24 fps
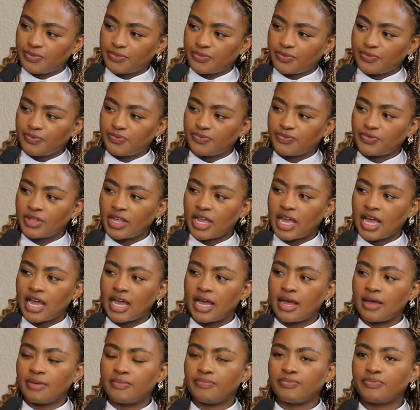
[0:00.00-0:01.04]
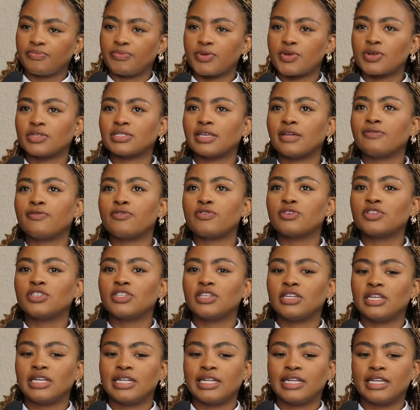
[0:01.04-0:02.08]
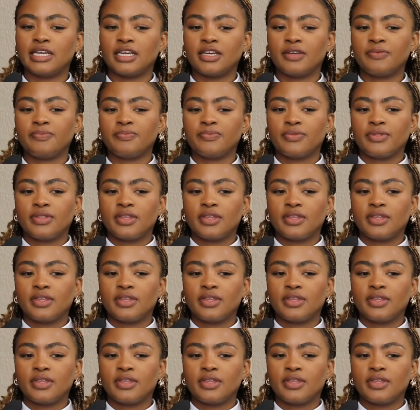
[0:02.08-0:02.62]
Yeah, man. Um, because unfortunately,